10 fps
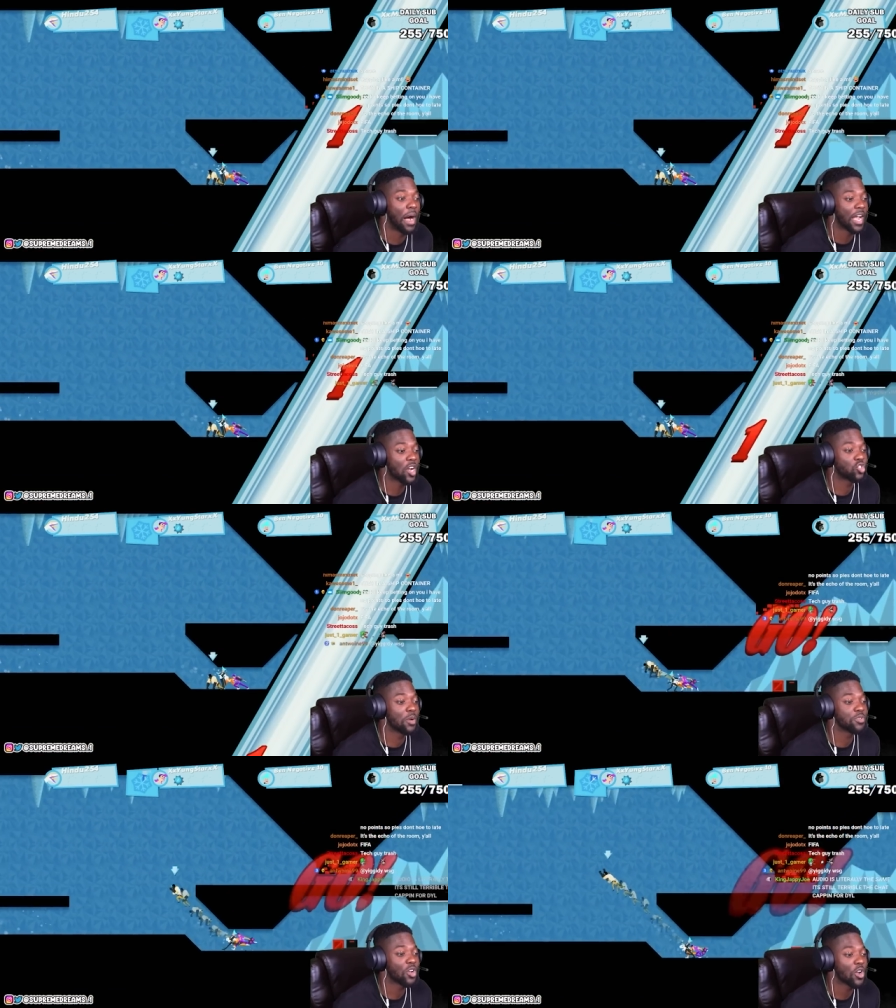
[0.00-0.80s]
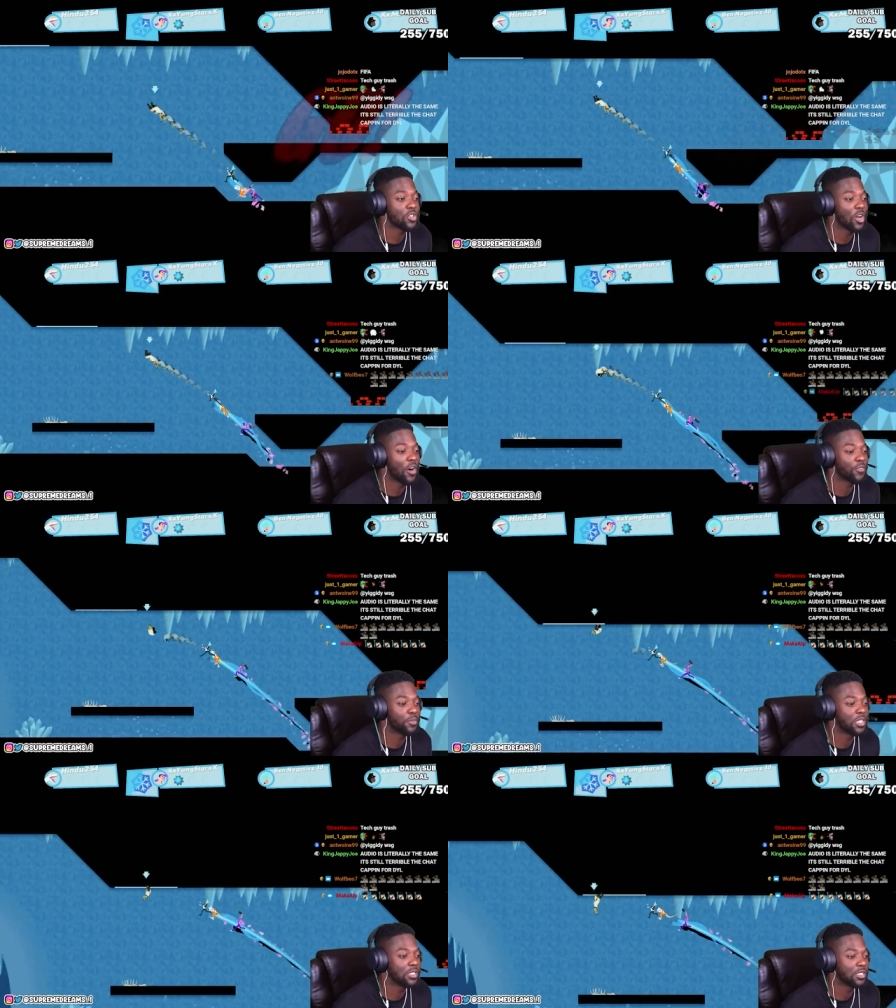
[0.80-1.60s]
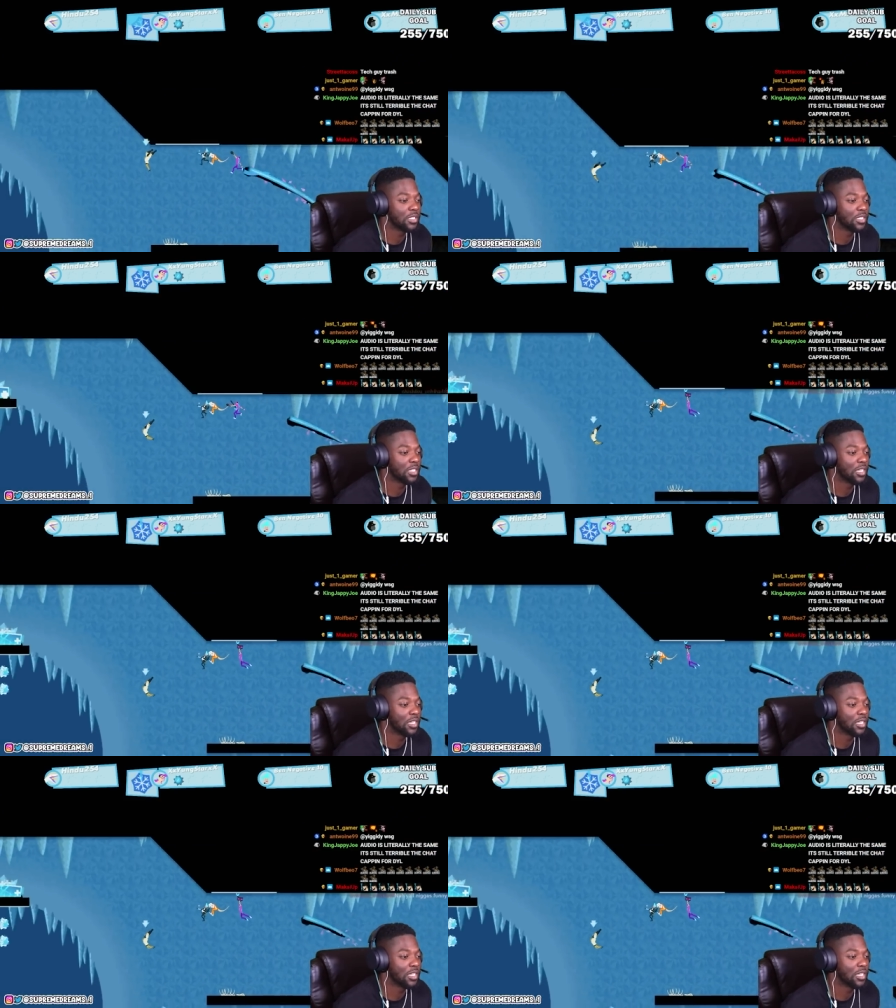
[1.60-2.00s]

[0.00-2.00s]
my eardrum is hurting y'all from these these